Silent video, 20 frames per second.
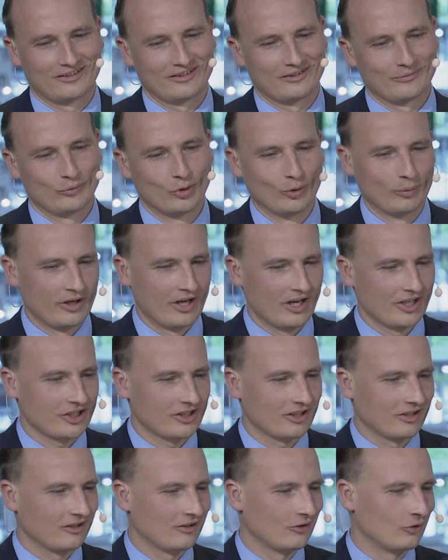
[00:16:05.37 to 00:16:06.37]
If I were a
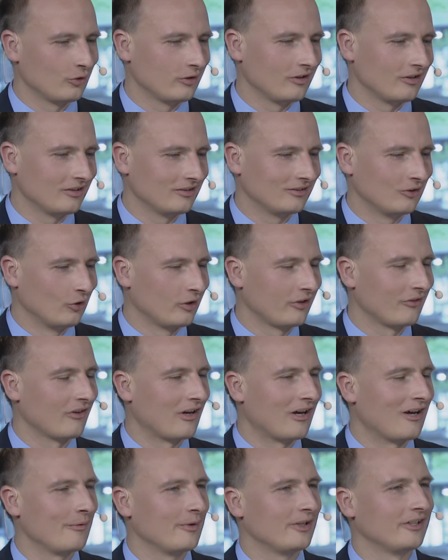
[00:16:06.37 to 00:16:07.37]
furniture manufacturer
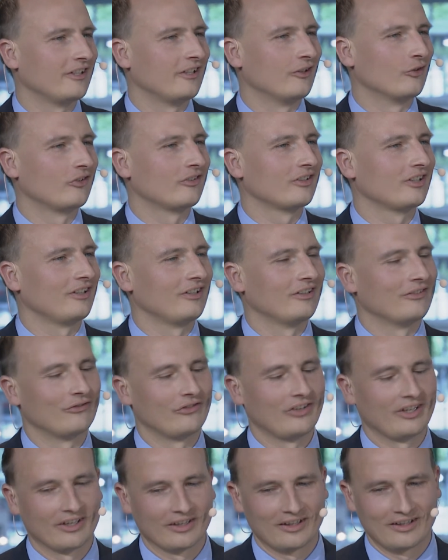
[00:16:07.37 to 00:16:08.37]
or wood
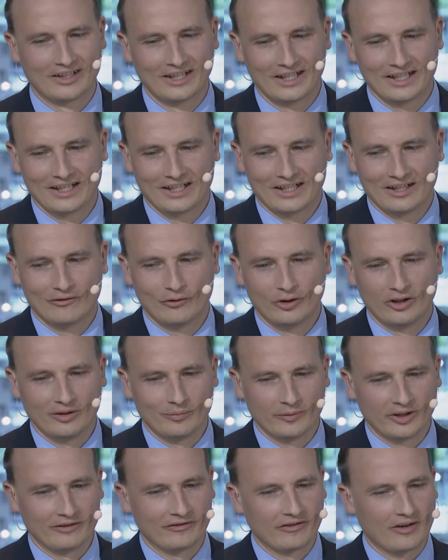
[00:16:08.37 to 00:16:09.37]
processor, I would also
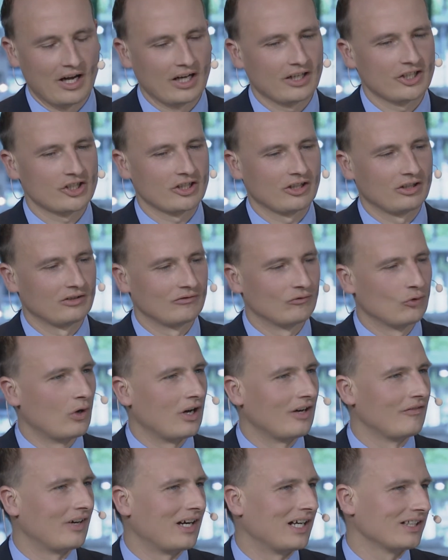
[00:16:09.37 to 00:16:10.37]
ask myself where my
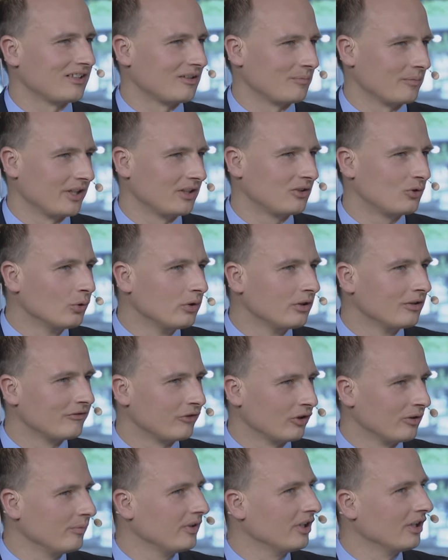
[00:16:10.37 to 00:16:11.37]
customers expect
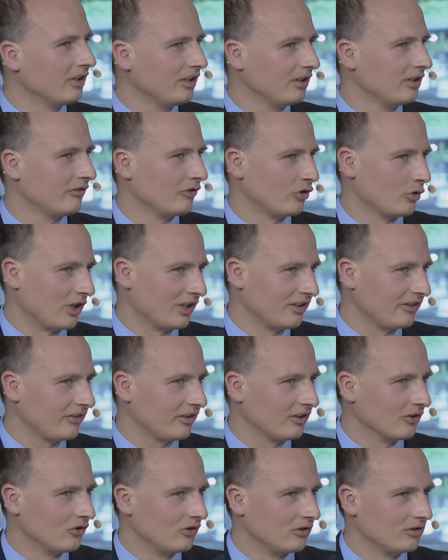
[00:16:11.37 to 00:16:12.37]
individualization from
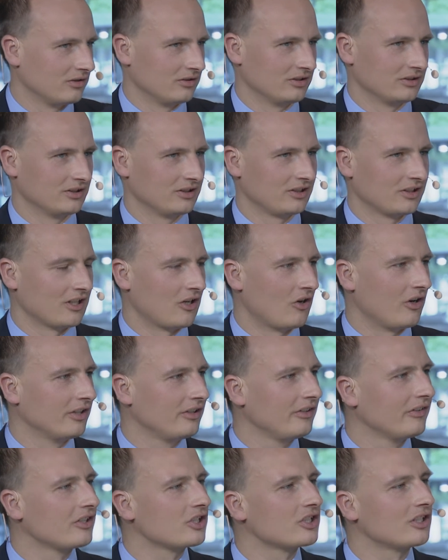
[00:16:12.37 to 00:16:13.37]
me, and that's
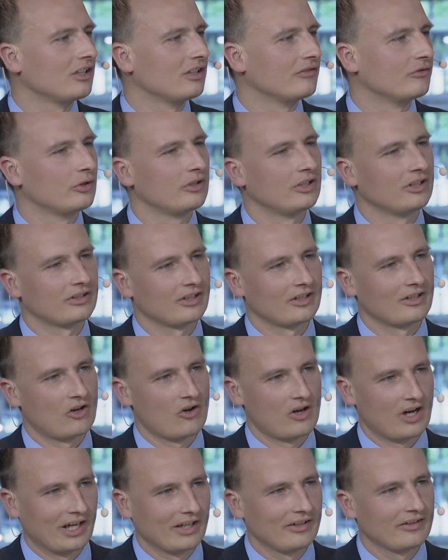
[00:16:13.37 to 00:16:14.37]
exactly where I would make
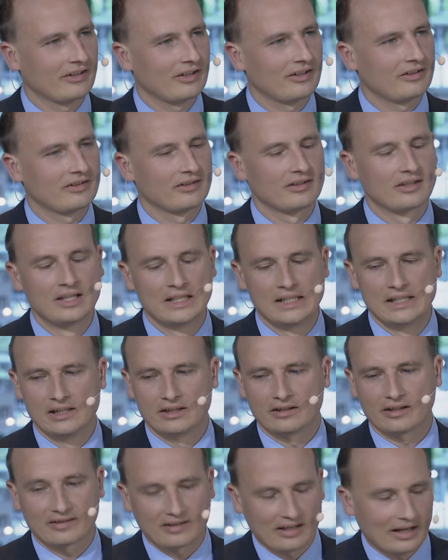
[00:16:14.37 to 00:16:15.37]
changes.
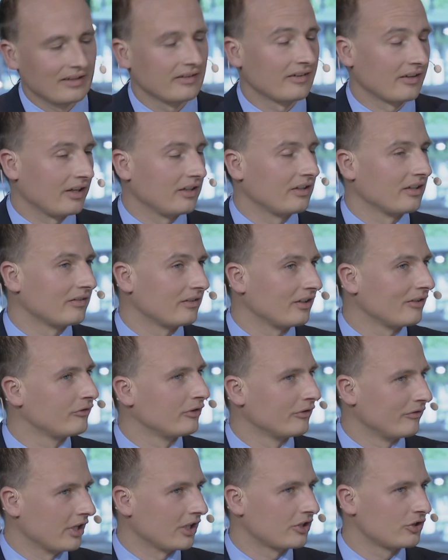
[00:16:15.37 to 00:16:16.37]
That might mean
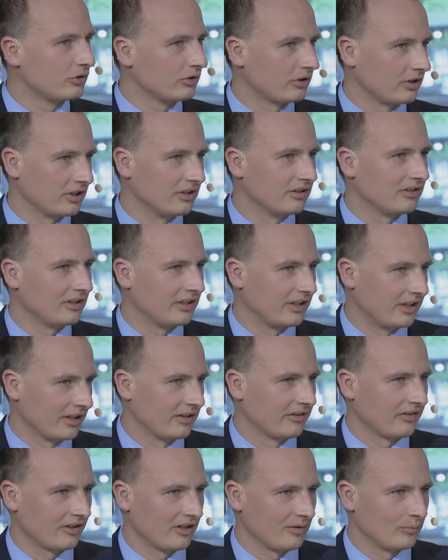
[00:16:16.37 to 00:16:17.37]
that components have to be
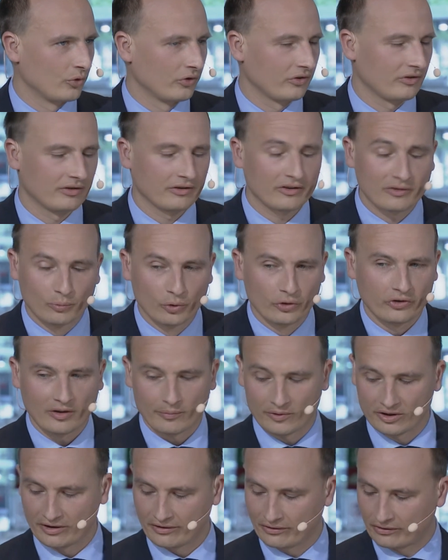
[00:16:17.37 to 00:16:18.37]
smart, but
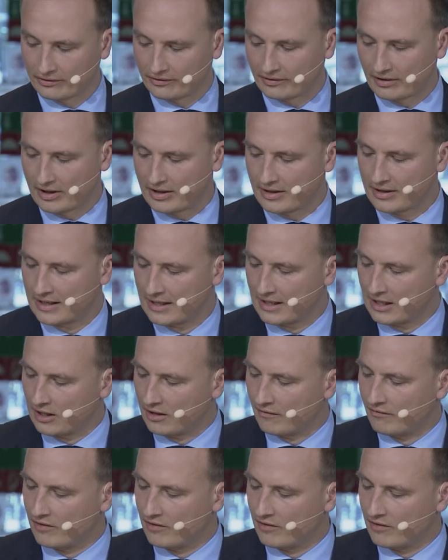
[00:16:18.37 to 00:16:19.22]
not necessarily.